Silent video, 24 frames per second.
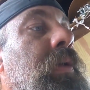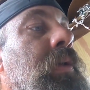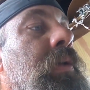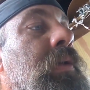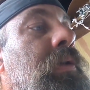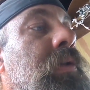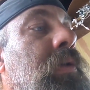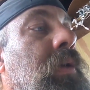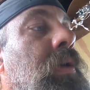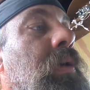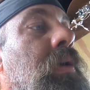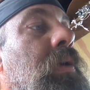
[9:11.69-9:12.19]

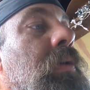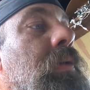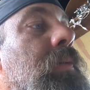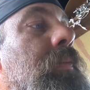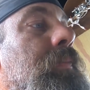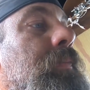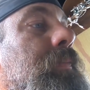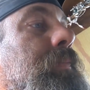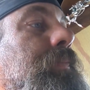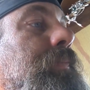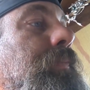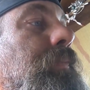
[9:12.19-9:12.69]
So
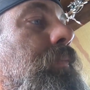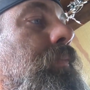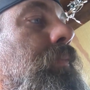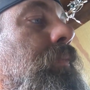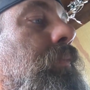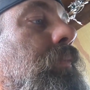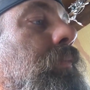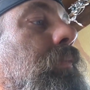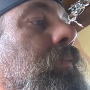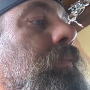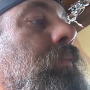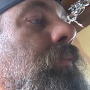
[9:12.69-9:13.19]

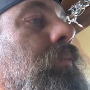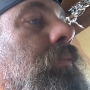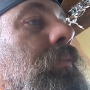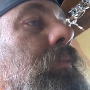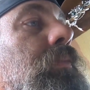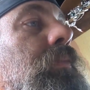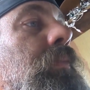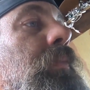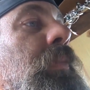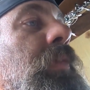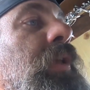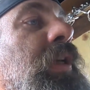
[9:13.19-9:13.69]

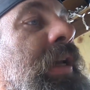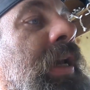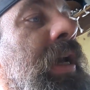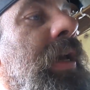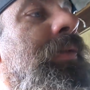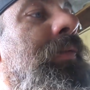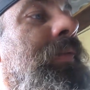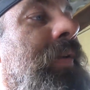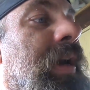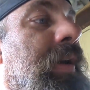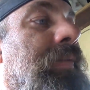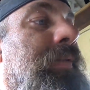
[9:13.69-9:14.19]
I got
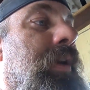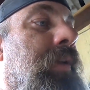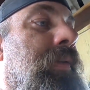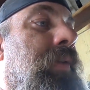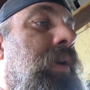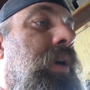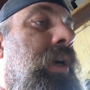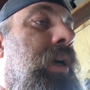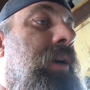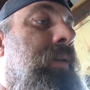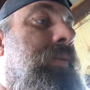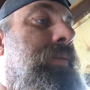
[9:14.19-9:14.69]
the valve
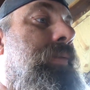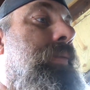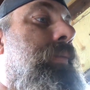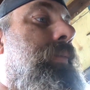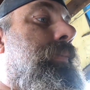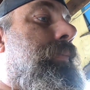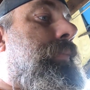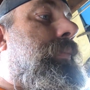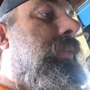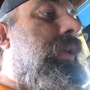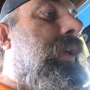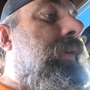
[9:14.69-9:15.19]
cover off.
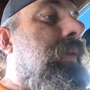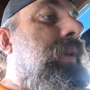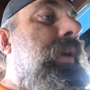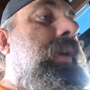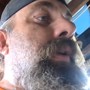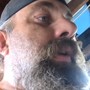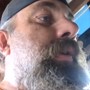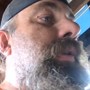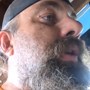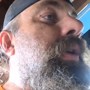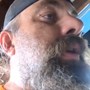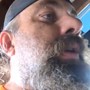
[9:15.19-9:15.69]
Everything
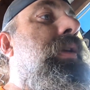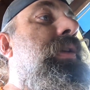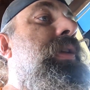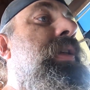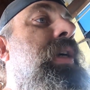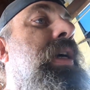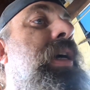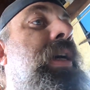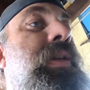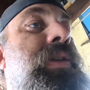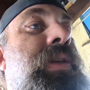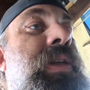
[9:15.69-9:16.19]
looks good
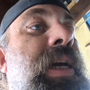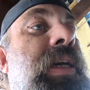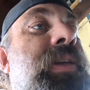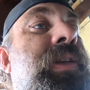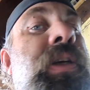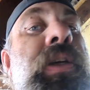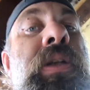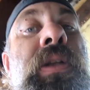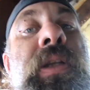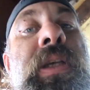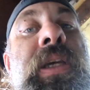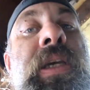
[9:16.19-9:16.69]
inside. It's nice
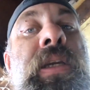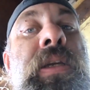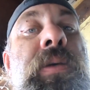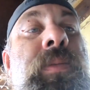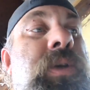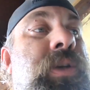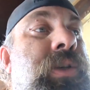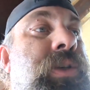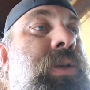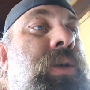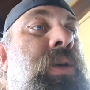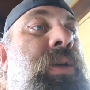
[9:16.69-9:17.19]
and clean. I'm
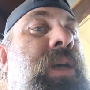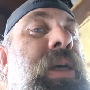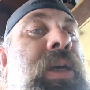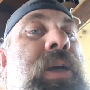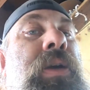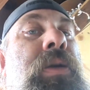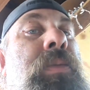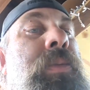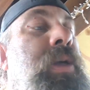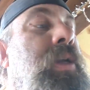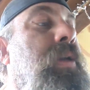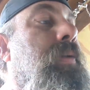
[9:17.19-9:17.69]
going to show you that here
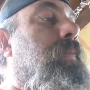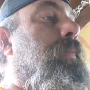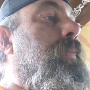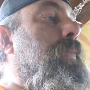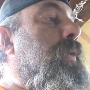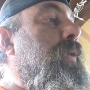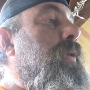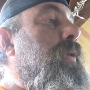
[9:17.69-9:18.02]
in a minute.